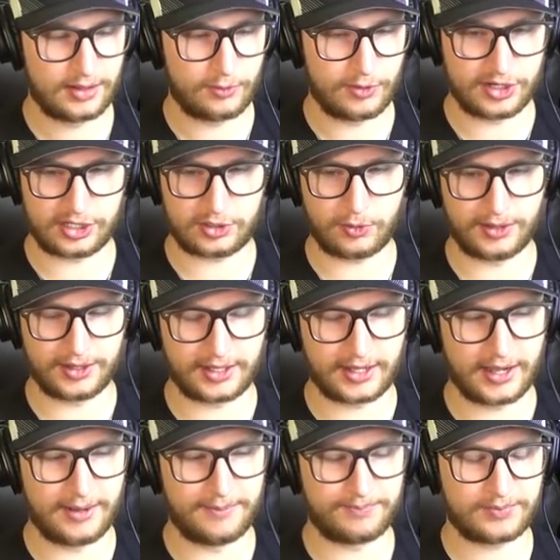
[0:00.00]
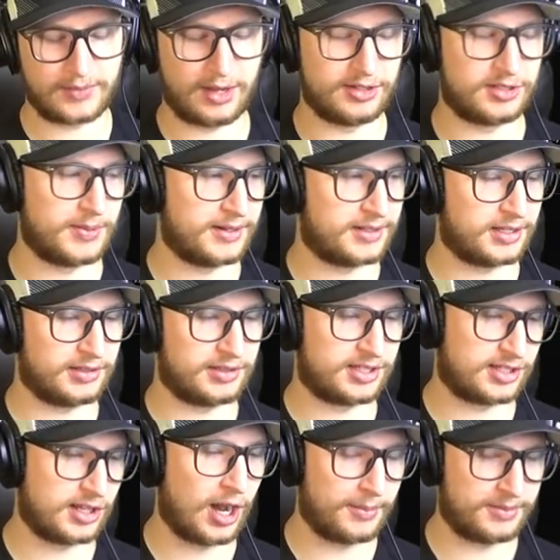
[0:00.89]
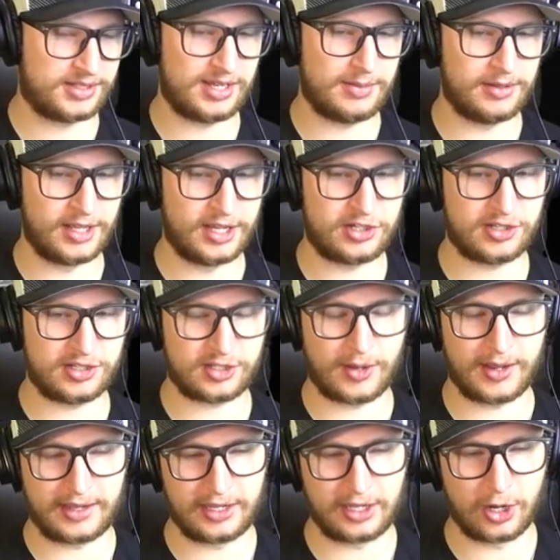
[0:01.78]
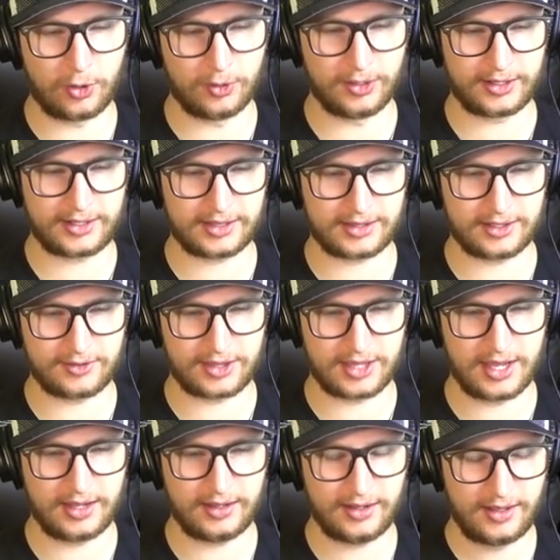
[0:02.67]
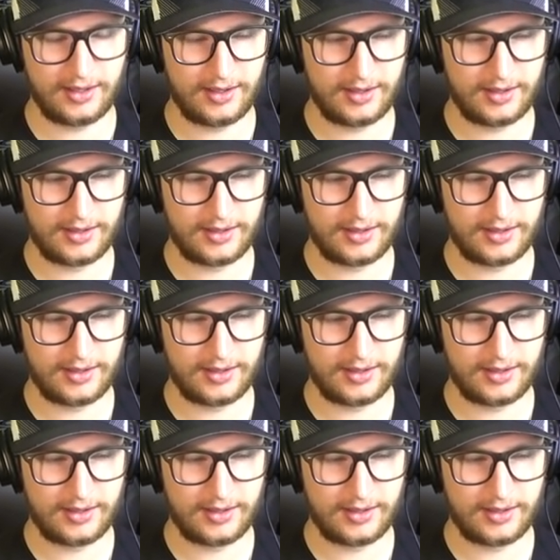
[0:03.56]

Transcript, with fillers: We just won the cup. I was about to stop the simulation so I could go look at their thing,